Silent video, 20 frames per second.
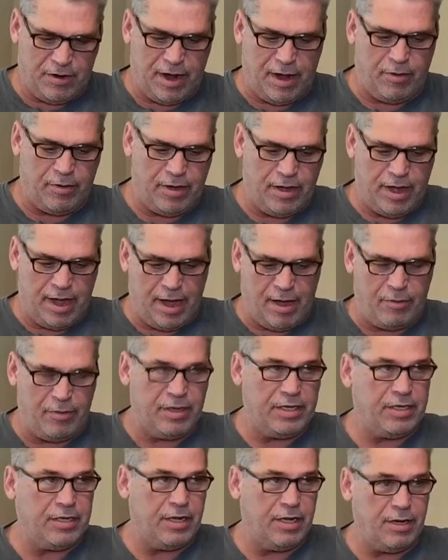how
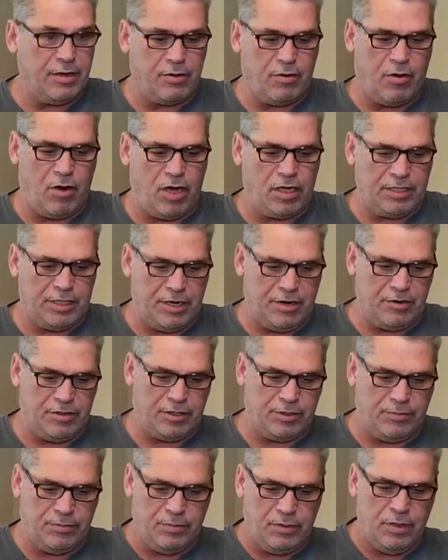it
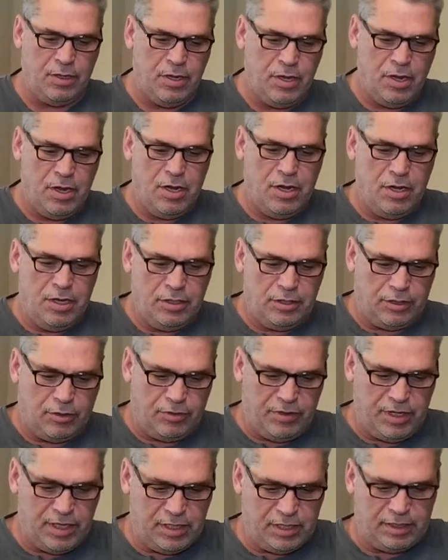crosshairs. So
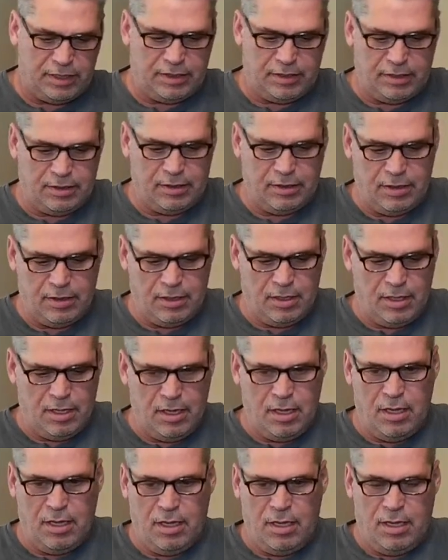this
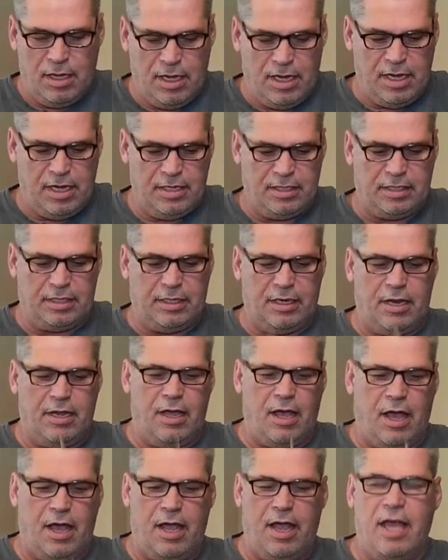is
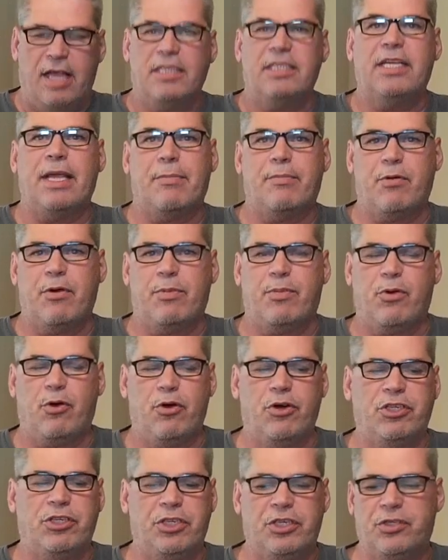a separate
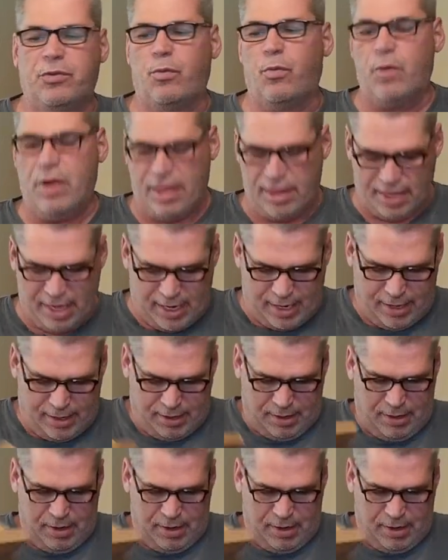purchase with it.